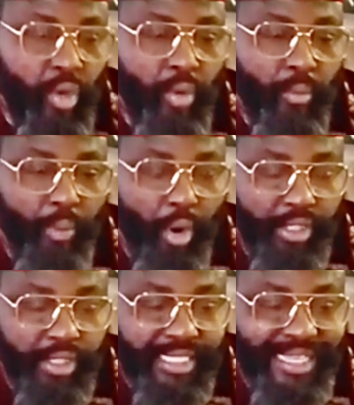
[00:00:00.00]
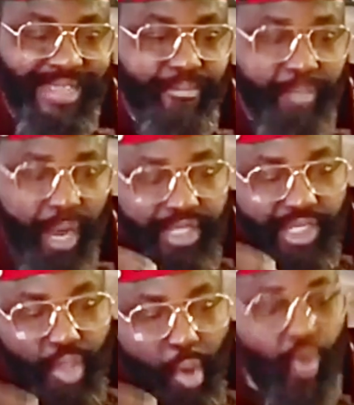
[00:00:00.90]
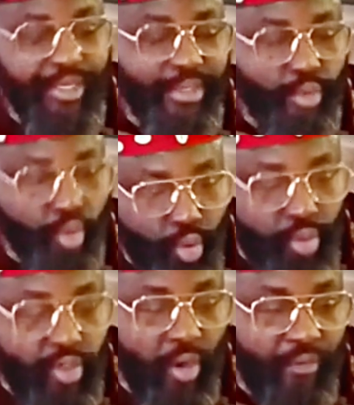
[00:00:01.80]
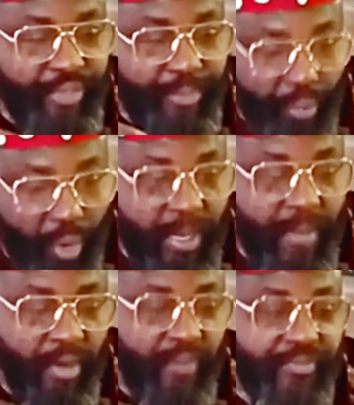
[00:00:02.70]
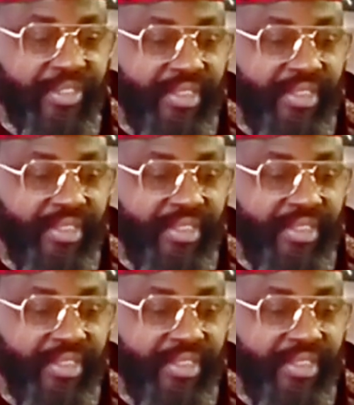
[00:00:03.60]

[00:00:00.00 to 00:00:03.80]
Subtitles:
But they must know the root of the problem of